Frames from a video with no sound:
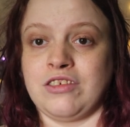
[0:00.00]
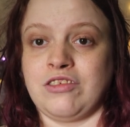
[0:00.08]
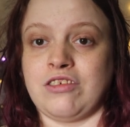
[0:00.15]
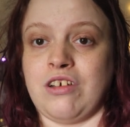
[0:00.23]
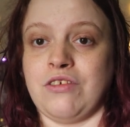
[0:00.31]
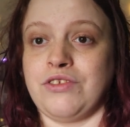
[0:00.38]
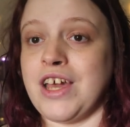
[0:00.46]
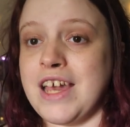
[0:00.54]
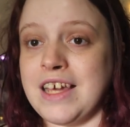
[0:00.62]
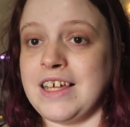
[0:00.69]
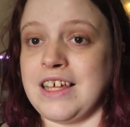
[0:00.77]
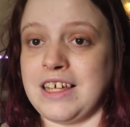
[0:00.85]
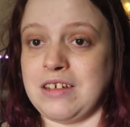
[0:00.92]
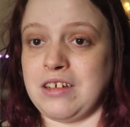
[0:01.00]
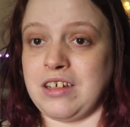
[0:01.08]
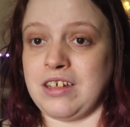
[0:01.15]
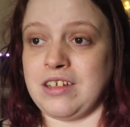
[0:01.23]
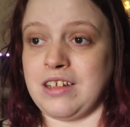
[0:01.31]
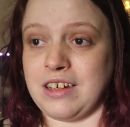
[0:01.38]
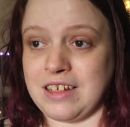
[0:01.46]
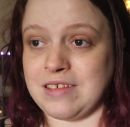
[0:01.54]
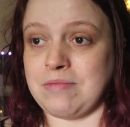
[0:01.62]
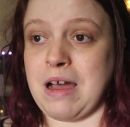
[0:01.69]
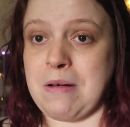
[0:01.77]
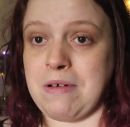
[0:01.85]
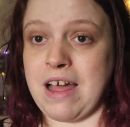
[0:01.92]
So taking
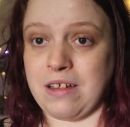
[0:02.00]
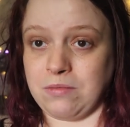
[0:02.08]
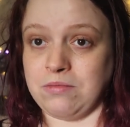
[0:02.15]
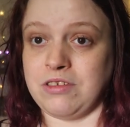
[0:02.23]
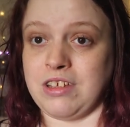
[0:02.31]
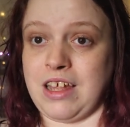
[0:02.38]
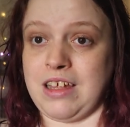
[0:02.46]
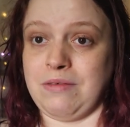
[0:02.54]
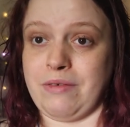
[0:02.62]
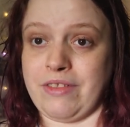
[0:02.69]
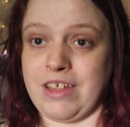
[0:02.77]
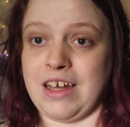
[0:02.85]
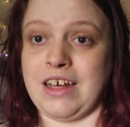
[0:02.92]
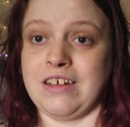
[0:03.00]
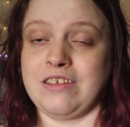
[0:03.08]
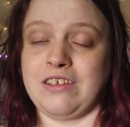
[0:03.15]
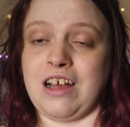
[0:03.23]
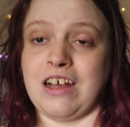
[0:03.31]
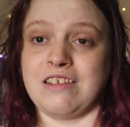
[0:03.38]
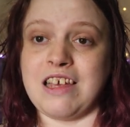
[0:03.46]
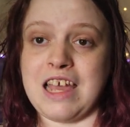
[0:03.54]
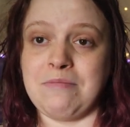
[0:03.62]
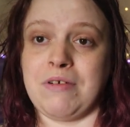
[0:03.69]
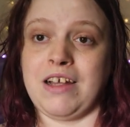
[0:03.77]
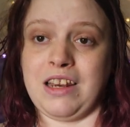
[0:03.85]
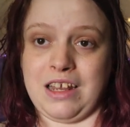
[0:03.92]
clonazepam helps that with that. I
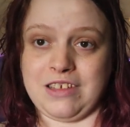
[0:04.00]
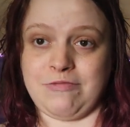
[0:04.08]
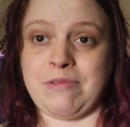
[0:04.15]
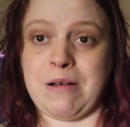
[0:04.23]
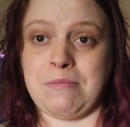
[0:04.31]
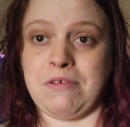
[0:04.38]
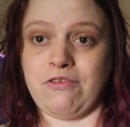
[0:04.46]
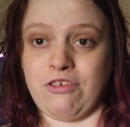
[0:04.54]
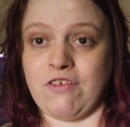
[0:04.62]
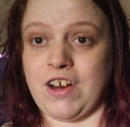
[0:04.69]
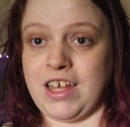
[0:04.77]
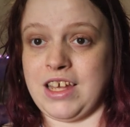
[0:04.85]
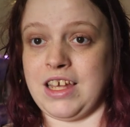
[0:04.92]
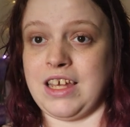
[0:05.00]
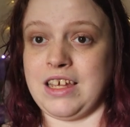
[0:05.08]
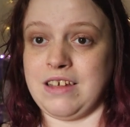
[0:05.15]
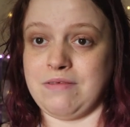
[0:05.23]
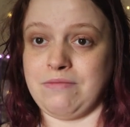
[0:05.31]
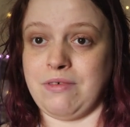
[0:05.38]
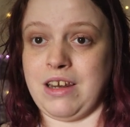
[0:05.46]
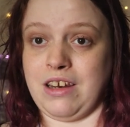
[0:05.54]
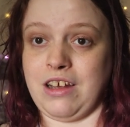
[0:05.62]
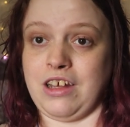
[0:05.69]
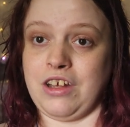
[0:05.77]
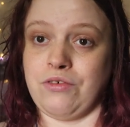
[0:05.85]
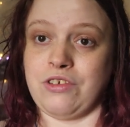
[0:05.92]
take my clonazepam before I eat, when
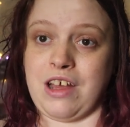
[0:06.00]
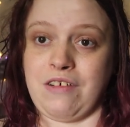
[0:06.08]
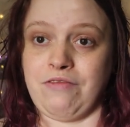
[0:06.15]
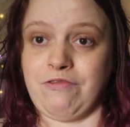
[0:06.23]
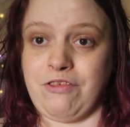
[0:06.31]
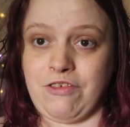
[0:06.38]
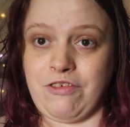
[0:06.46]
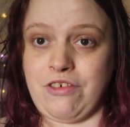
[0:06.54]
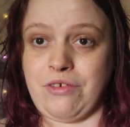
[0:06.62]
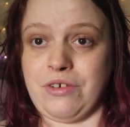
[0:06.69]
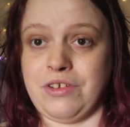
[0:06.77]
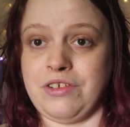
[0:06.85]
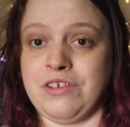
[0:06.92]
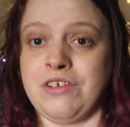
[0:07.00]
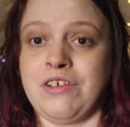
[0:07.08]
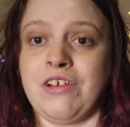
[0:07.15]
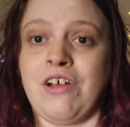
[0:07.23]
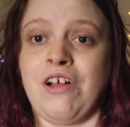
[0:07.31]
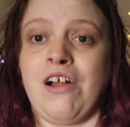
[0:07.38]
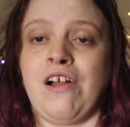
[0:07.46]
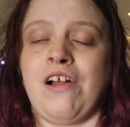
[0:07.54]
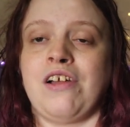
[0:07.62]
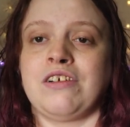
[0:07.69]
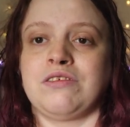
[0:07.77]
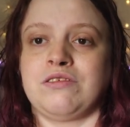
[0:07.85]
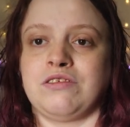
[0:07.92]
I go down for food.
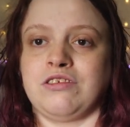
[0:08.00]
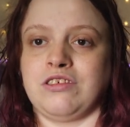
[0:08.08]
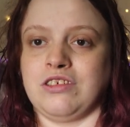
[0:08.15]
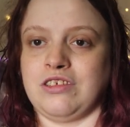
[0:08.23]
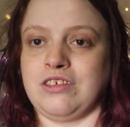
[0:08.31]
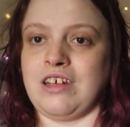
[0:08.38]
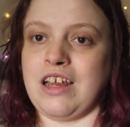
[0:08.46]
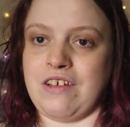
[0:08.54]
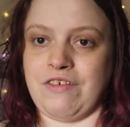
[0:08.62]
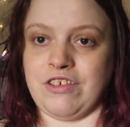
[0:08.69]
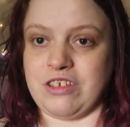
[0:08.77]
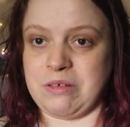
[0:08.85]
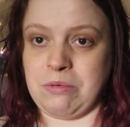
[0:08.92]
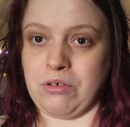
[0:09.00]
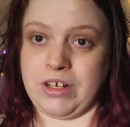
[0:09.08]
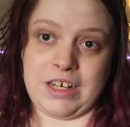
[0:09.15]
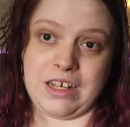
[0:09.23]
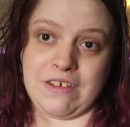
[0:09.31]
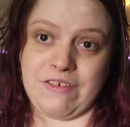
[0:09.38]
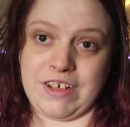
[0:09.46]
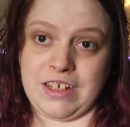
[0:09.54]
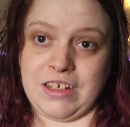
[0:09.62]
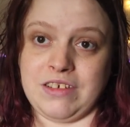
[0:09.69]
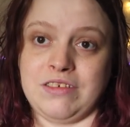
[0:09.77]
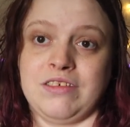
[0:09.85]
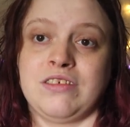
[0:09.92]
Because I live in supported living.